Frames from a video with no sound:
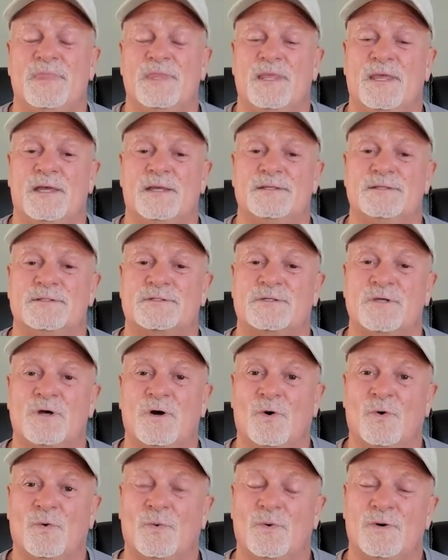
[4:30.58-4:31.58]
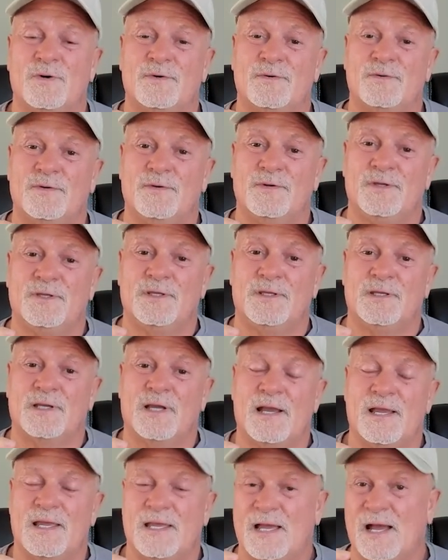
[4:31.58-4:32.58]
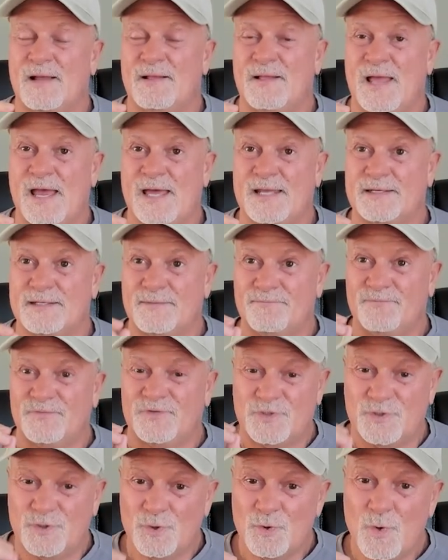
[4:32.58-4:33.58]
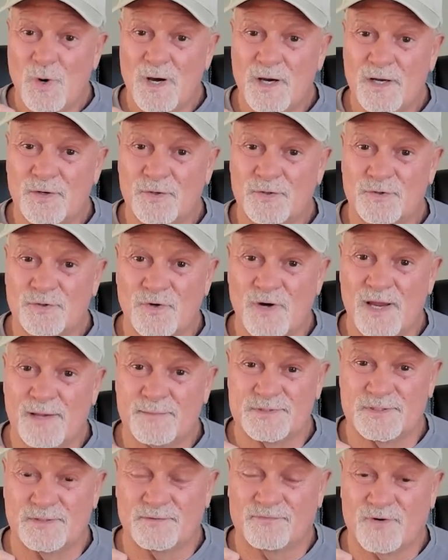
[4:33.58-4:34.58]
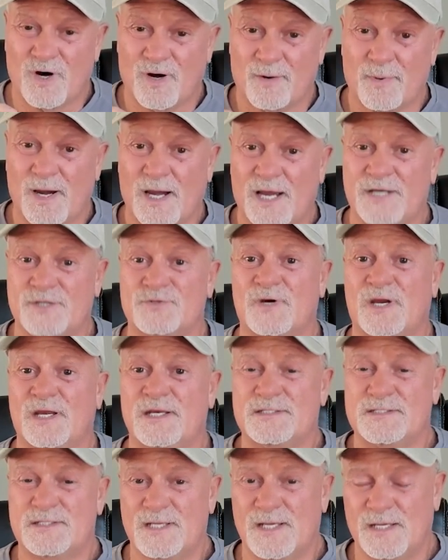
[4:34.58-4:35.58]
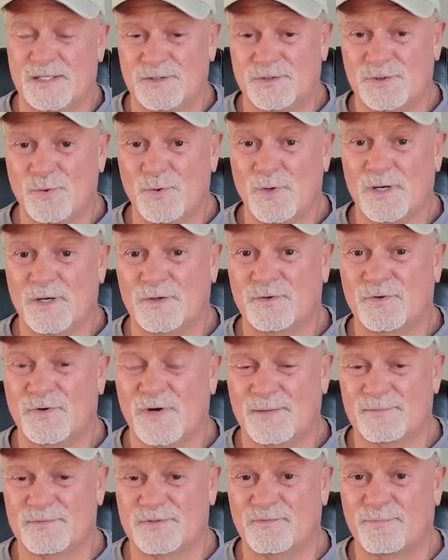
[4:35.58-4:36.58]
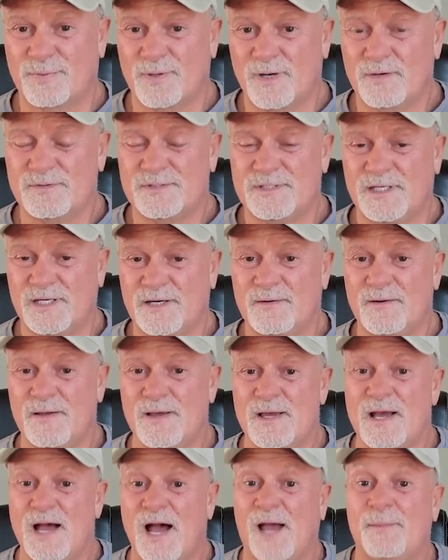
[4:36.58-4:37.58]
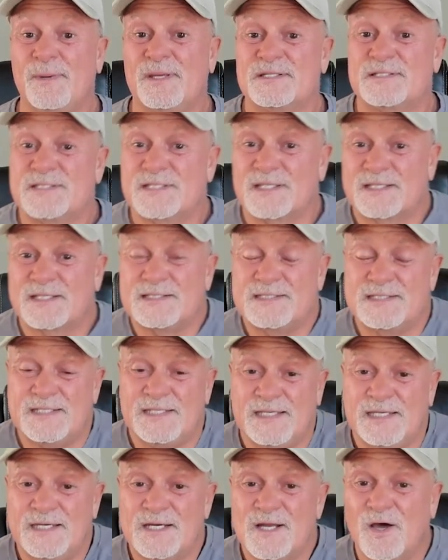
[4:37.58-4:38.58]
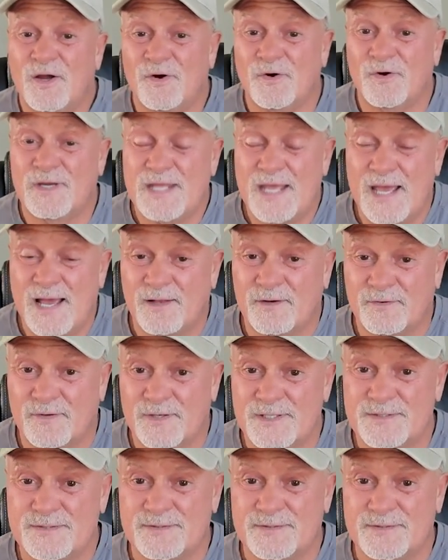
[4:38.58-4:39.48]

So at 200 grams of carbohydrates and 200 grams of protein, I'm at 1,600 calories.